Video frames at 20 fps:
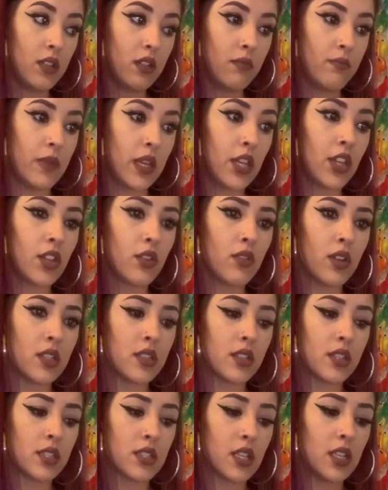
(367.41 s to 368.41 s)
make you
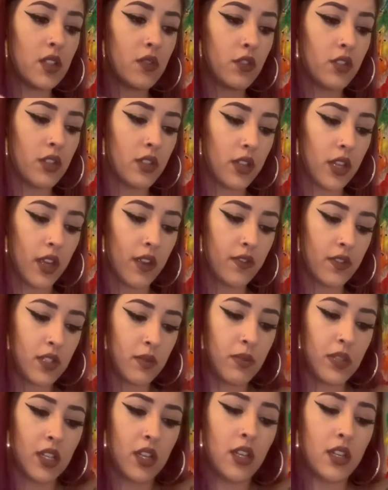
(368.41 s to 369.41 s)
unsuccessful in life, to
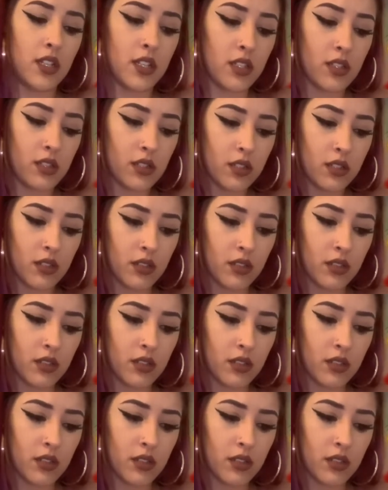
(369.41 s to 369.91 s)
be honest.